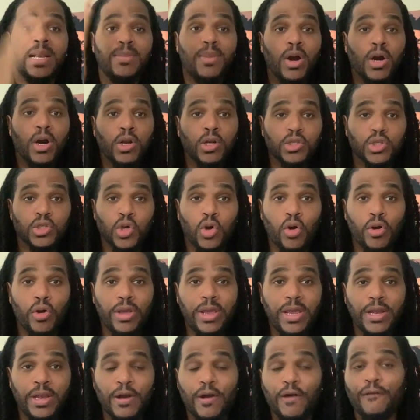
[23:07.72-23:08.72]
And they must
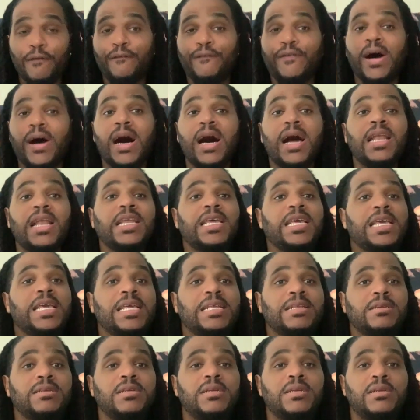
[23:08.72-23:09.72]
go in, go fall
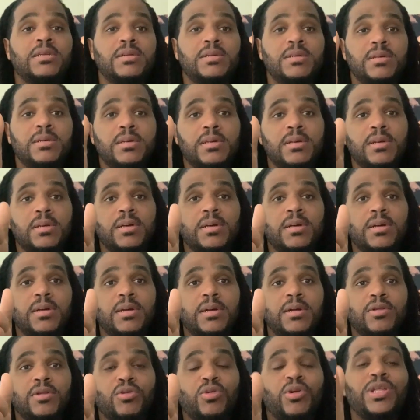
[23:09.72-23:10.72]
in
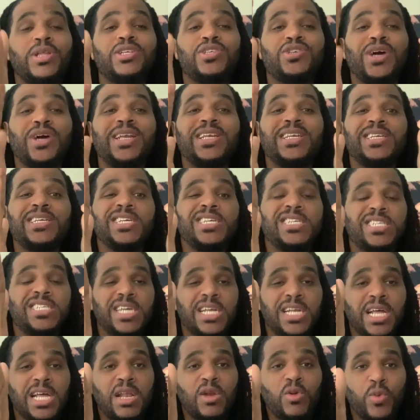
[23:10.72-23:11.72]
to the
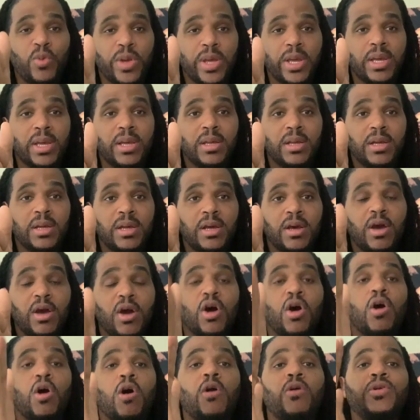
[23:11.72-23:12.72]
traditional way
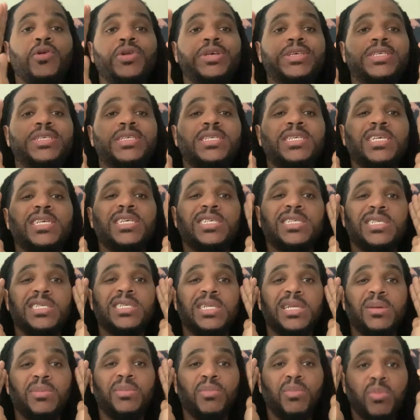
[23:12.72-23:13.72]
how the
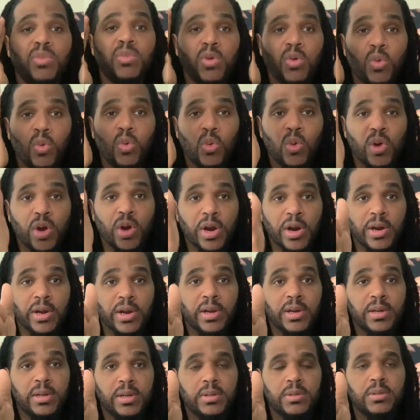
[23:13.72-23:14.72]
system
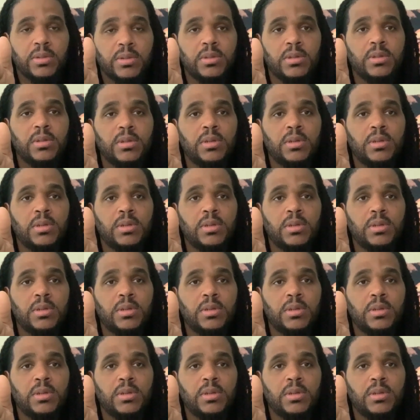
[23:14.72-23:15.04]
work.